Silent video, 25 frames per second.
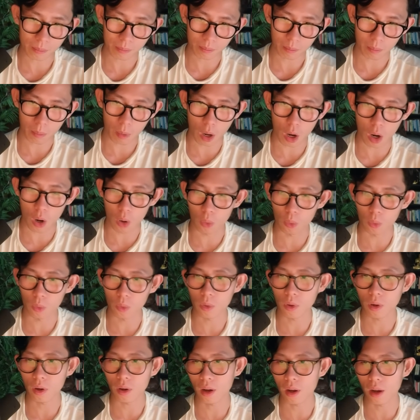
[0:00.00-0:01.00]
Bro,
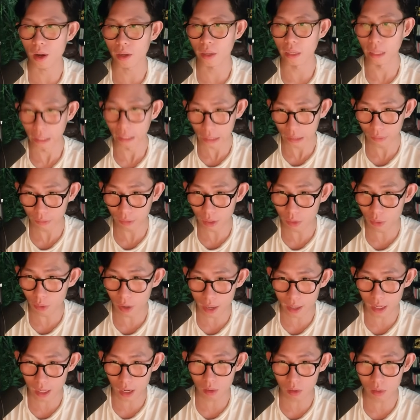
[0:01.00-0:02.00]
even
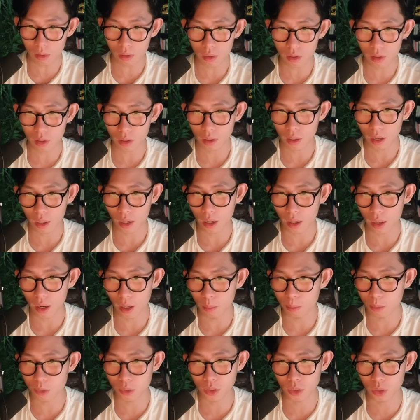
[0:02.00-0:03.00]
right now,
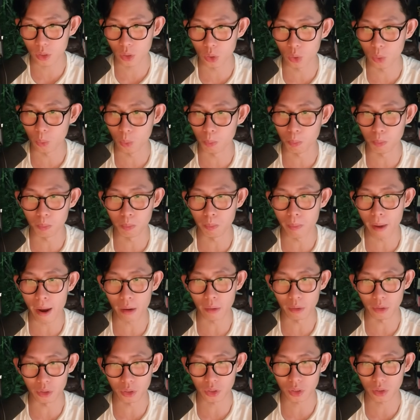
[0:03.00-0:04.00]
I'm still
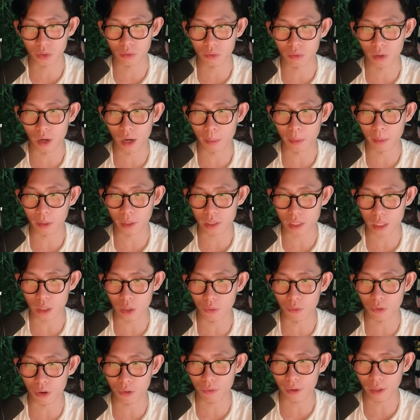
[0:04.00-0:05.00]
bearish, right? Because I
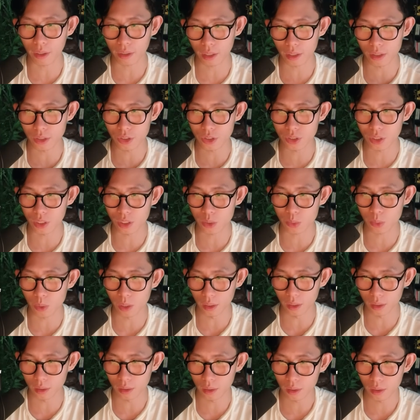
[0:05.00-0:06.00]
know for a fact that it's just
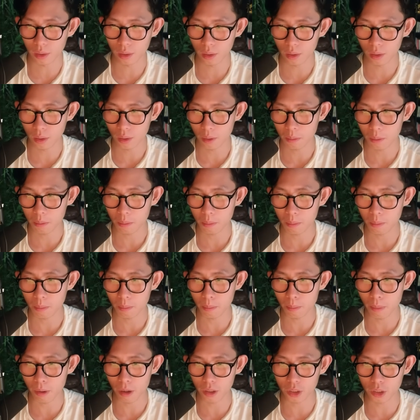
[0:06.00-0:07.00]
what?
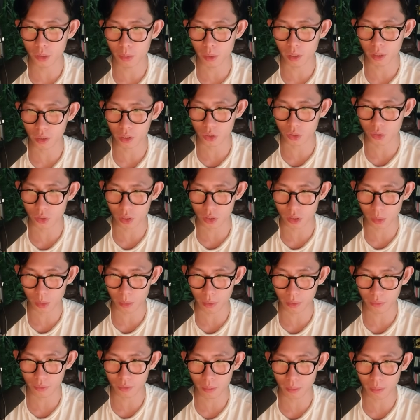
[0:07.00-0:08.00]
Bearish market structure
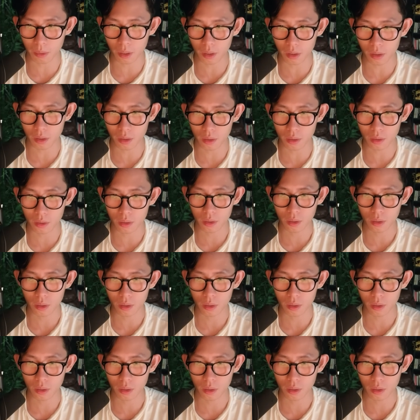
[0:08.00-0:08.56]
being formed right here.